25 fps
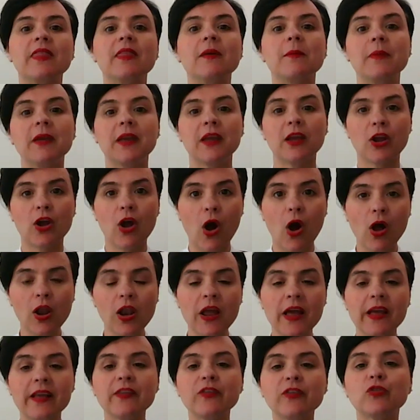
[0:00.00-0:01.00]
The main
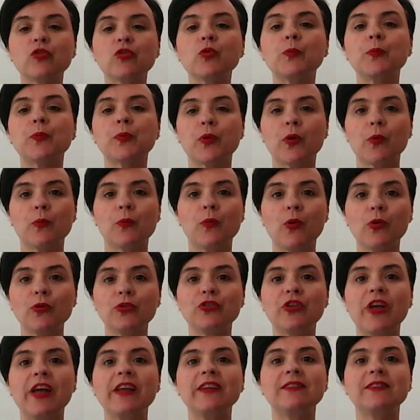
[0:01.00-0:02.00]
goal is to
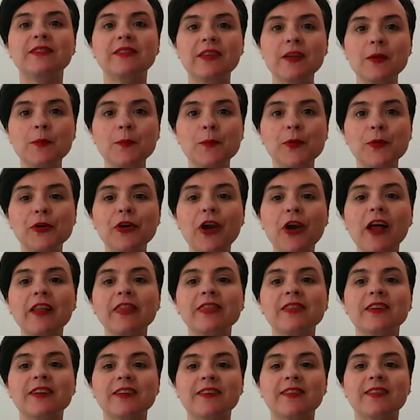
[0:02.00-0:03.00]
promote a deeper
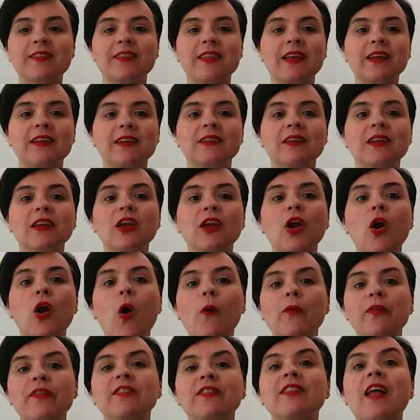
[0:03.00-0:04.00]
understanding
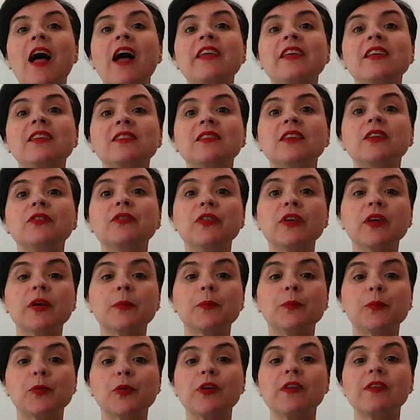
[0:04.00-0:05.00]
of
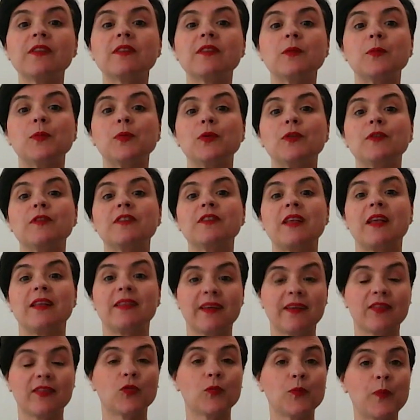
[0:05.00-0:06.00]
scientific principles
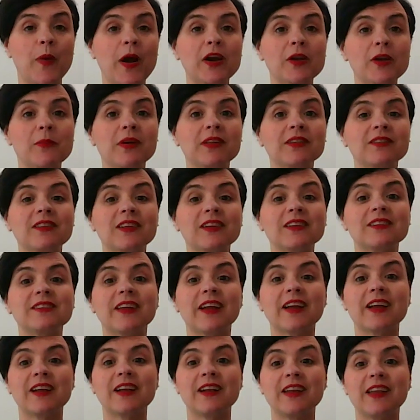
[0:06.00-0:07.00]
and experimental
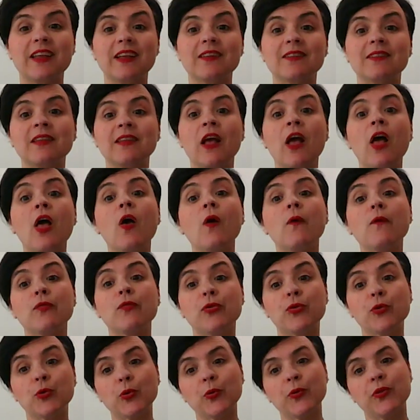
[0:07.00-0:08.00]
techniques
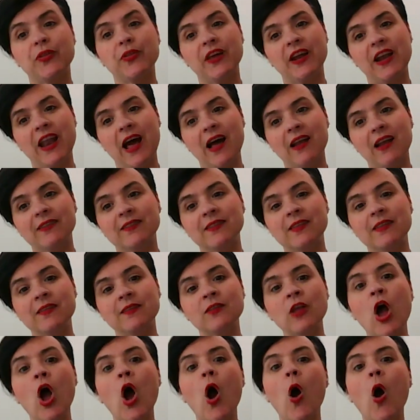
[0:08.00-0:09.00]
through the
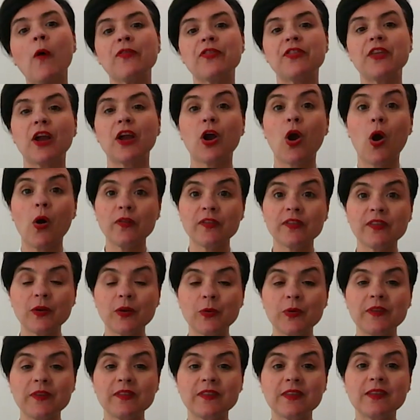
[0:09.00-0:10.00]
analysis of the
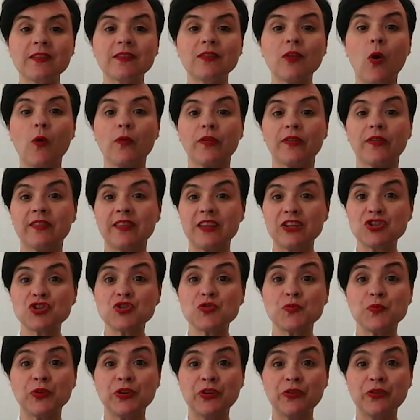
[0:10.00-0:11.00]
consequences of such